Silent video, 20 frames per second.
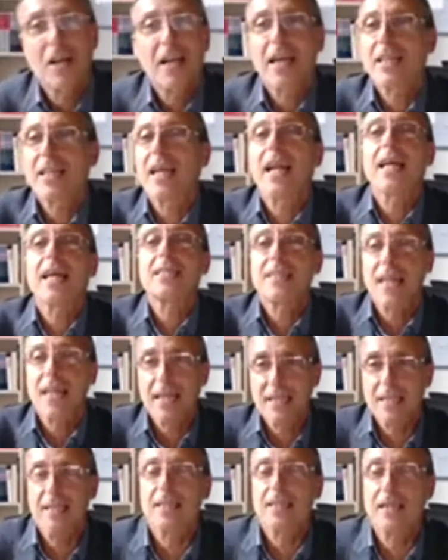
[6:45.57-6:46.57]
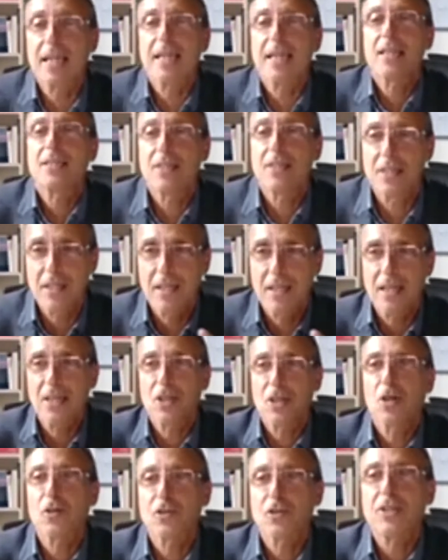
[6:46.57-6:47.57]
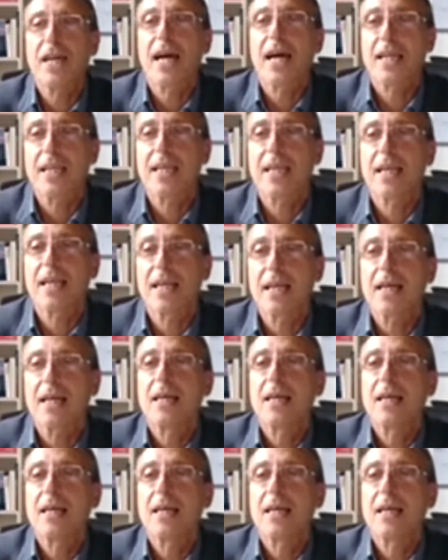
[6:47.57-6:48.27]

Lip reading: And then I started really, studying